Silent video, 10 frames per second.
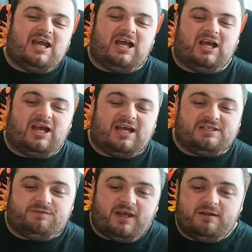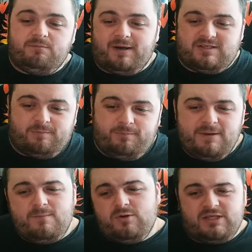as Van bites a
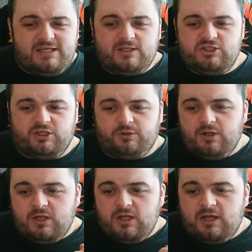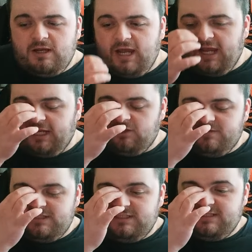bit more than he can chew, and
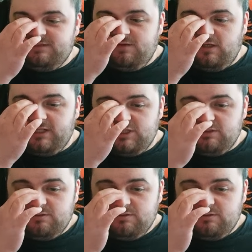Grizzly takes advantage.